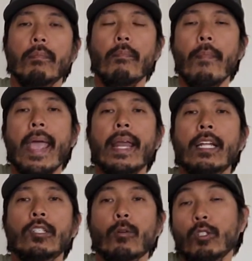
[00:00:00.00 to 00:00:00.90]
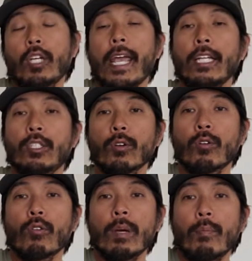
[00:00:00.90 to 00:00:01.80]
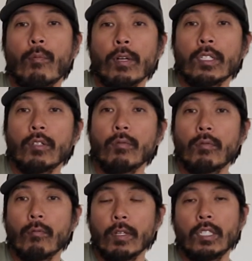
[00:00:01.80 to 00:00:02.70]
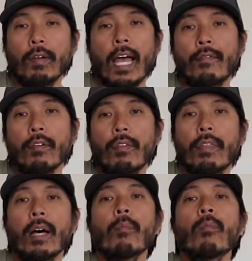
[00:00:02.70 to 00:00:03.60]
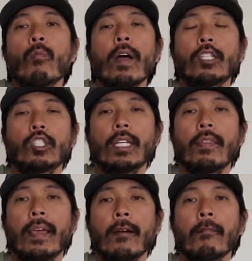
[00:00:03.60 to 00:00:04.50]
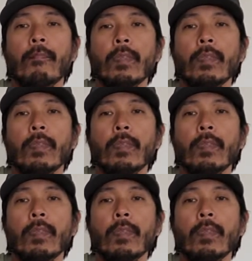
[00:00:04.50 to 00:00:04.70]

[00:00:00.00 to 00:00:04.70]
manage or change your grip once you have your thumb wedged in there.